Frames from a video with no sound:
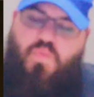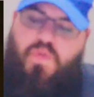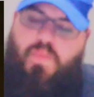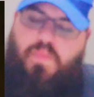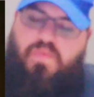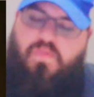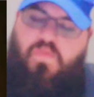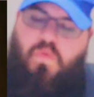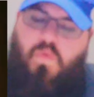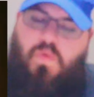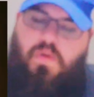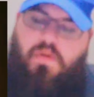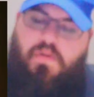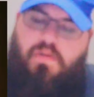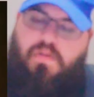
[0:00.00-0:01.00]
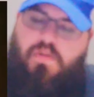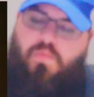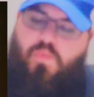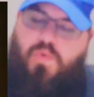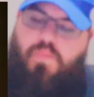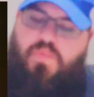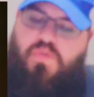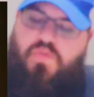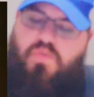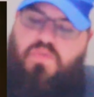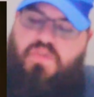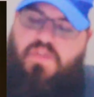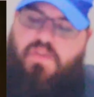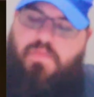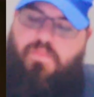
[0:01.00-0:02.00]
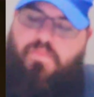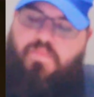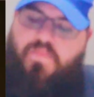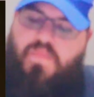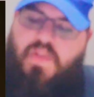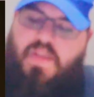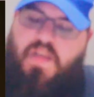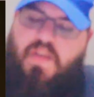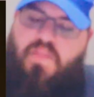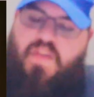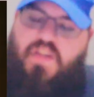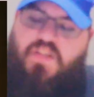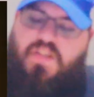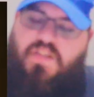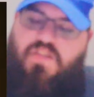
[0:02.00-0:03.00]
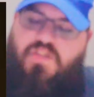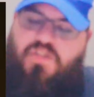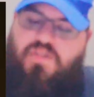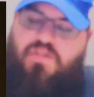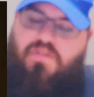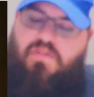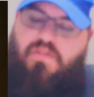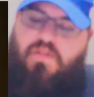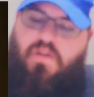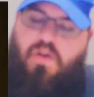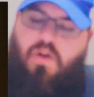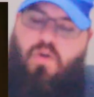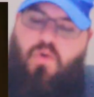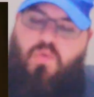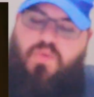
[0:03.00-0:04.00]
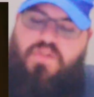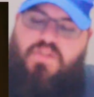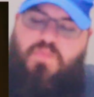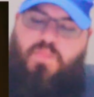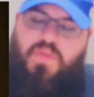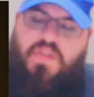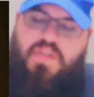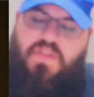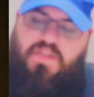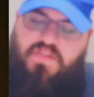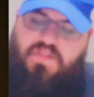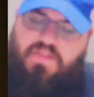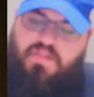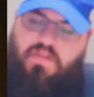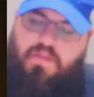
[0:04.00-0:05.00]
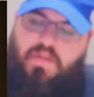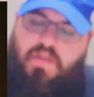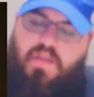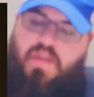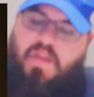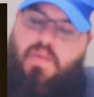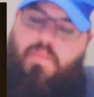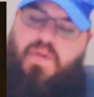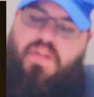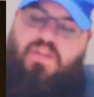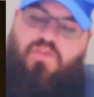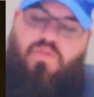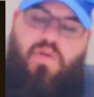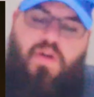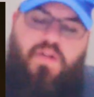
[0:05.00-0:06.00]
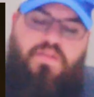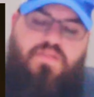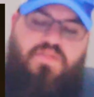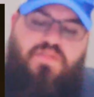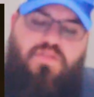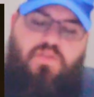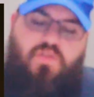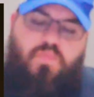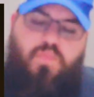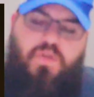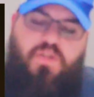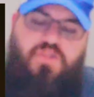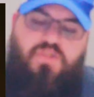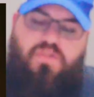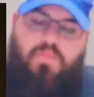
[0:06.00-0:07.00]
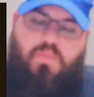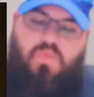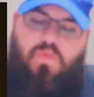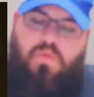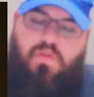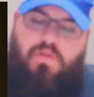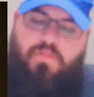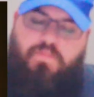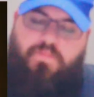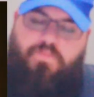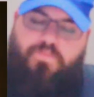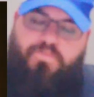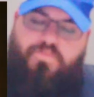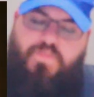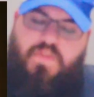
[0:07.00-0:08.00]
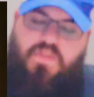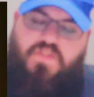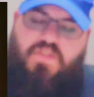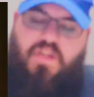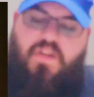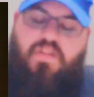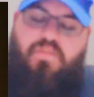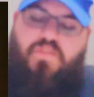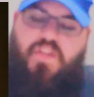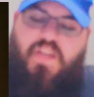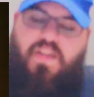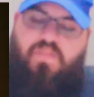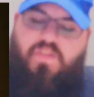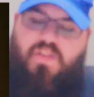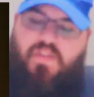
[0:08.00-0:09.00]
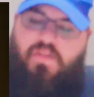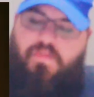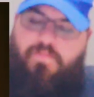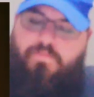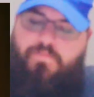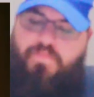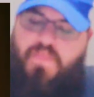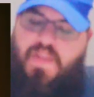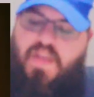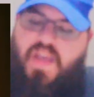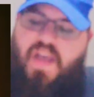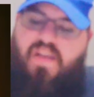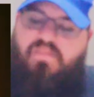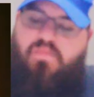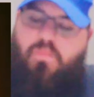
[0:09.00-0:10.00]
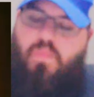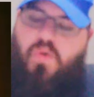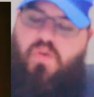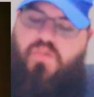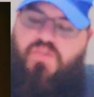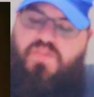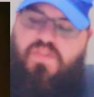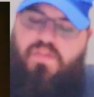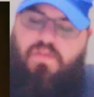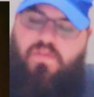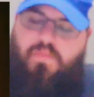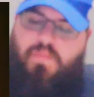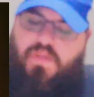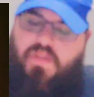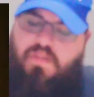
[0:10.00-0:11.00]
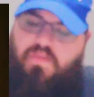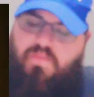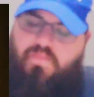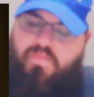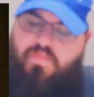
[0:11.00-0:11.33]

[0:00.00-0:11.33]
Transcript: went before rebuked him, that he should hold his peace. But he cried so much the more, Son of David, have mercy on me.